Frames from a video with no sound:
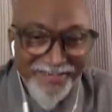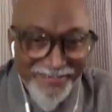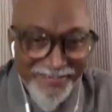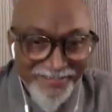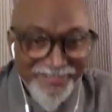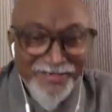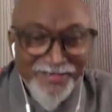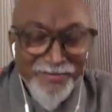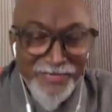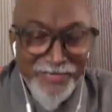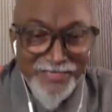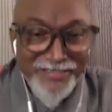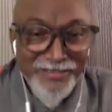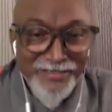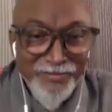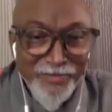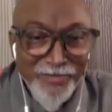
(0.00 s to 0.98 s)
He's an
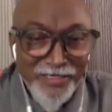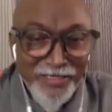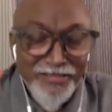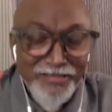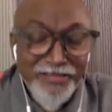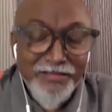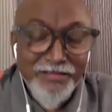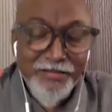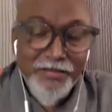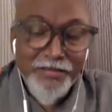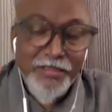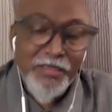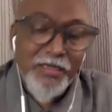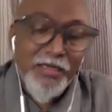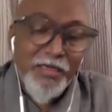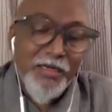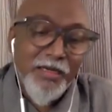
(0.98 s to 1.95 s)
amazing mind.
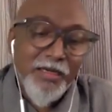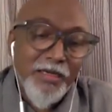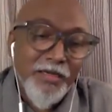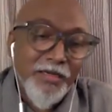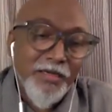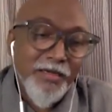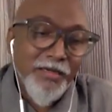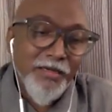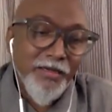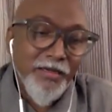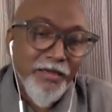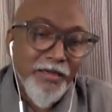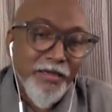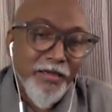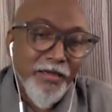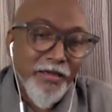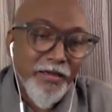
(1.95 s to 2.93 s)
Uh,
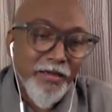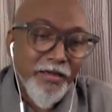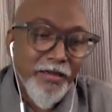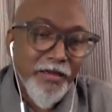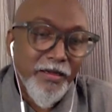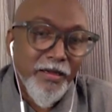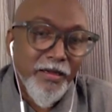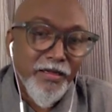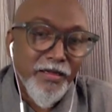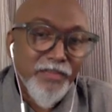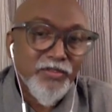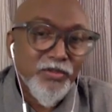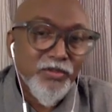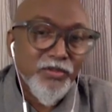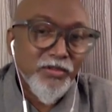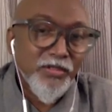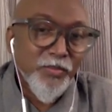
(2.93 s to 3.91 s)
he he
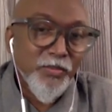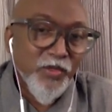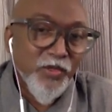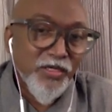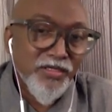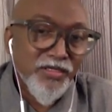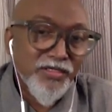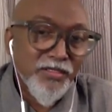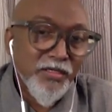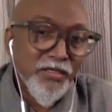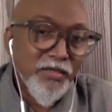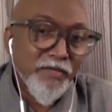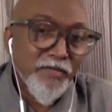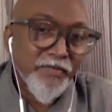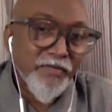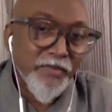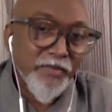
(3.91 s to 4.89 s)
understood the potential
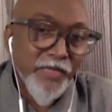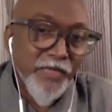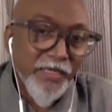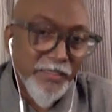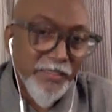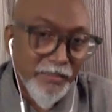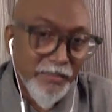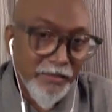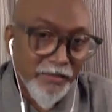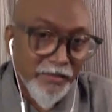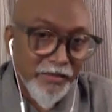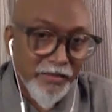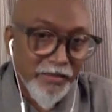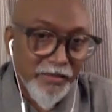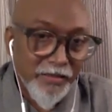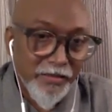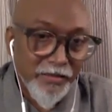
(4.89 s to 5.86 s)
of the biennale,
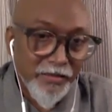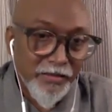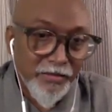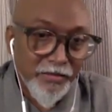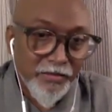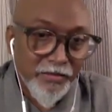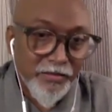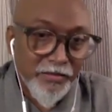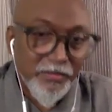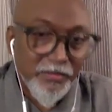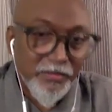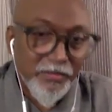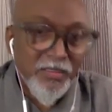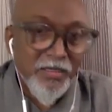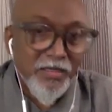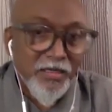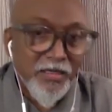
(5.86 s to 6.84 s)
and uh,
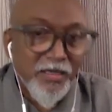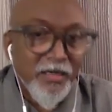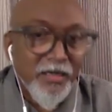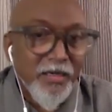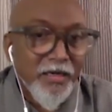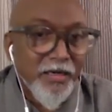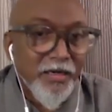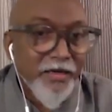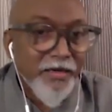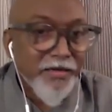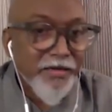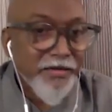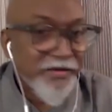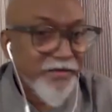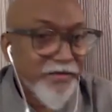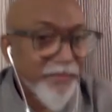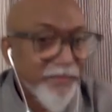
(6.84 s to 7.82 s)

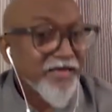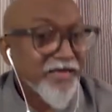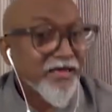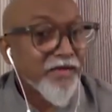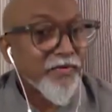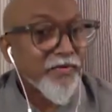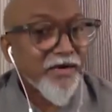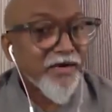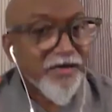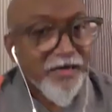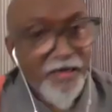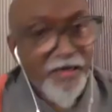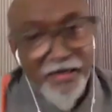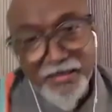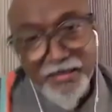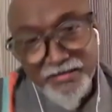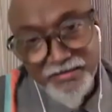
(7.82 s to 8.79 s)
and we never
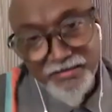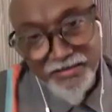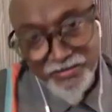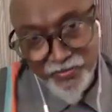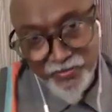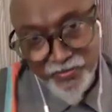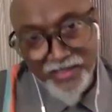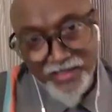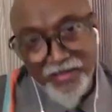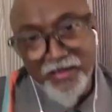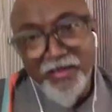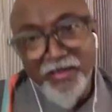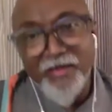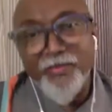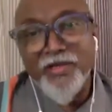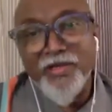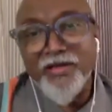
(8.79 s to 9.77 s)
realized this
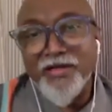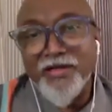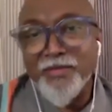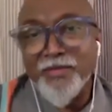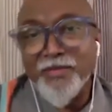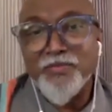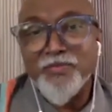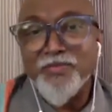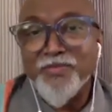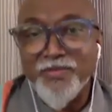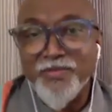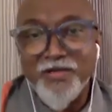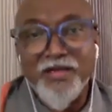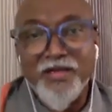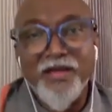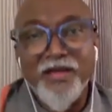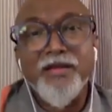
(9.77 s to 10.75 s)
biennale become
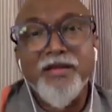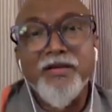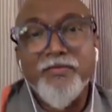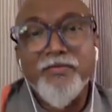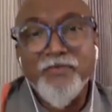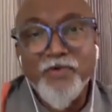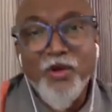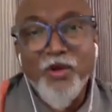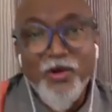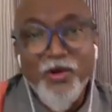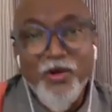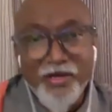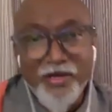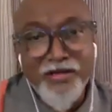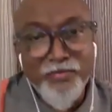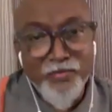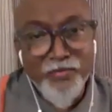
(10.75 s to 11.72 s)
kind of
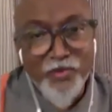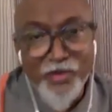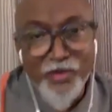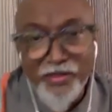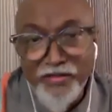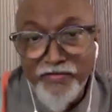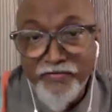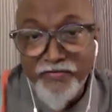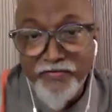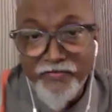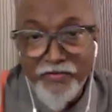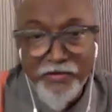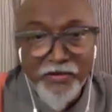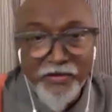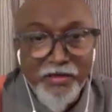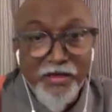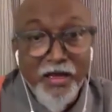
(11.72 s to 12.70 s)
talking point
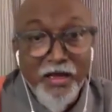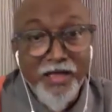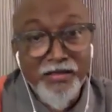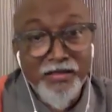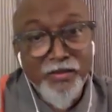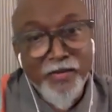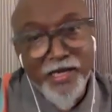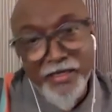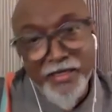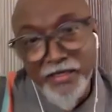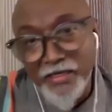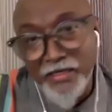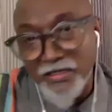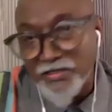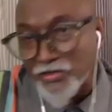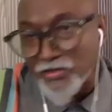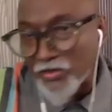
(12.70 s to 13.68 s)
for other
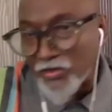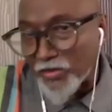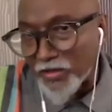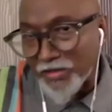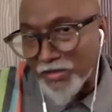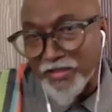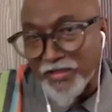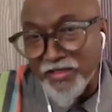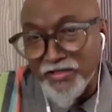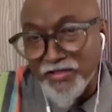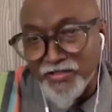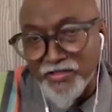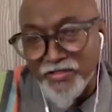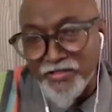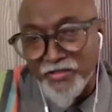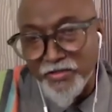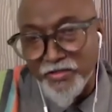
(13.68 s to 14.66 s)
biennials or other
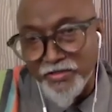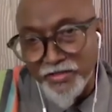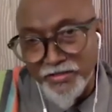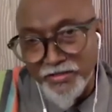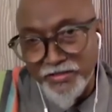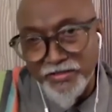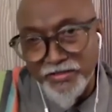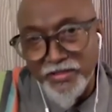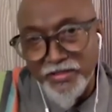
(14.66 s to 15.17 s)
institutions